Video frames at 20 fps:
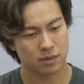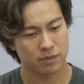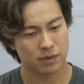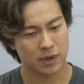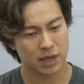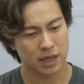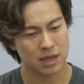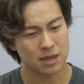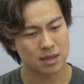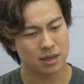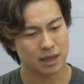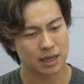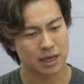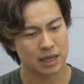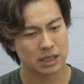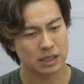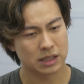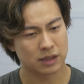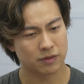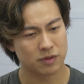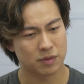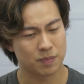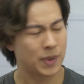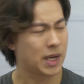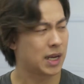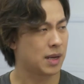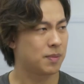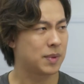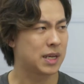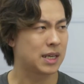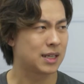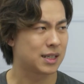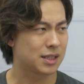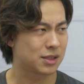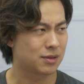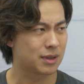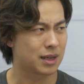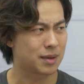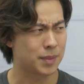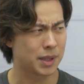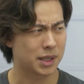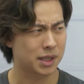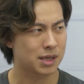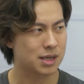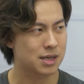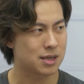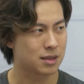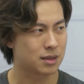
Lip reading: really a case of you pay peanuts, you get monkeys